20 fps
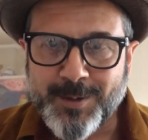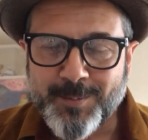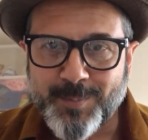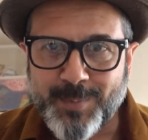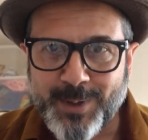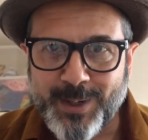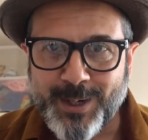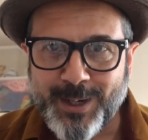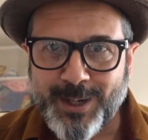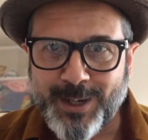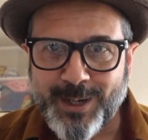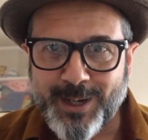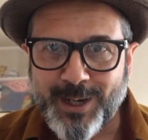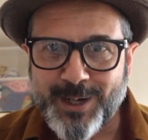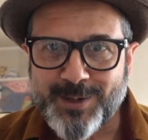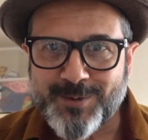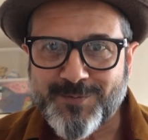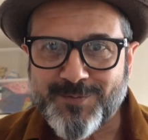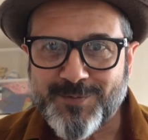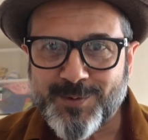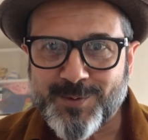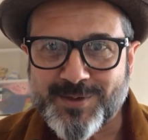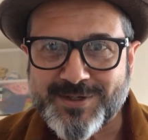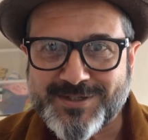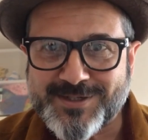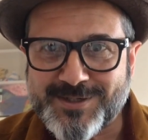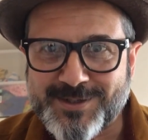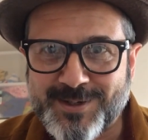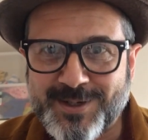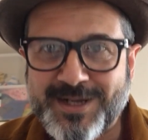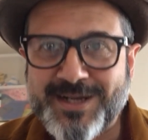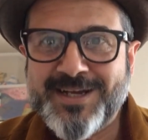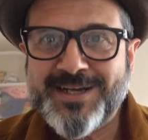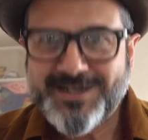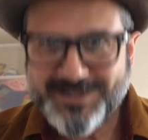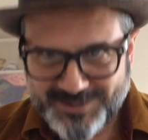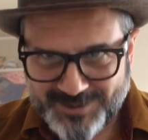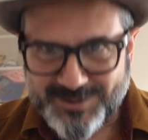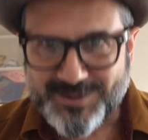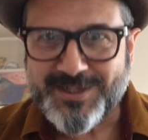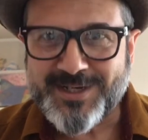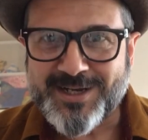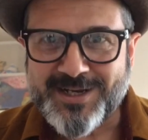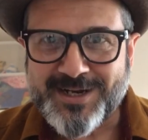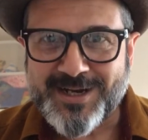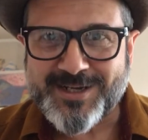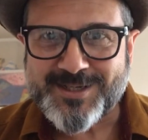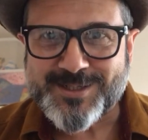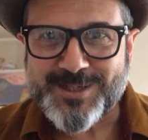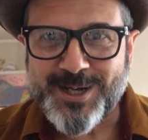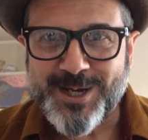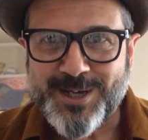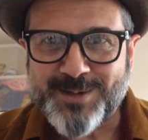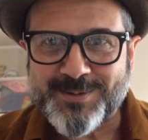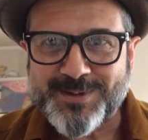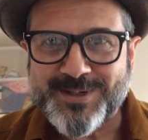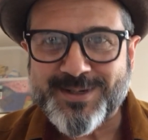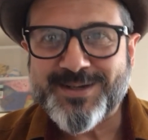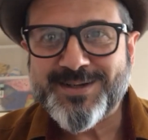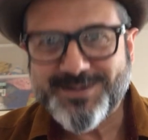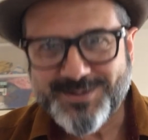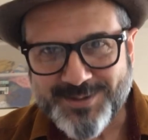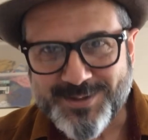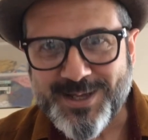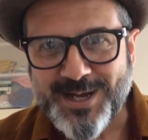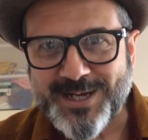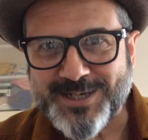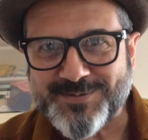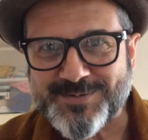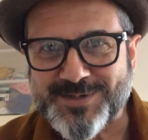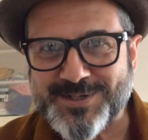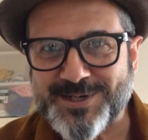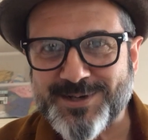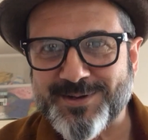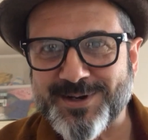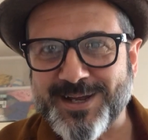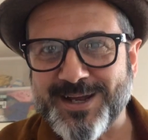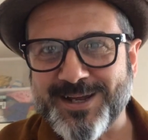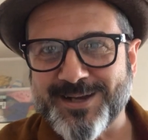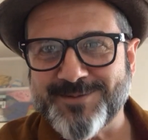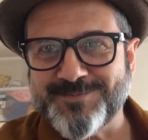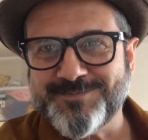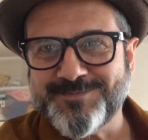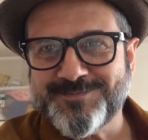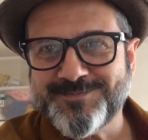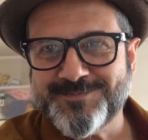but I look forward to seeing you next time, and thanks for tuning in.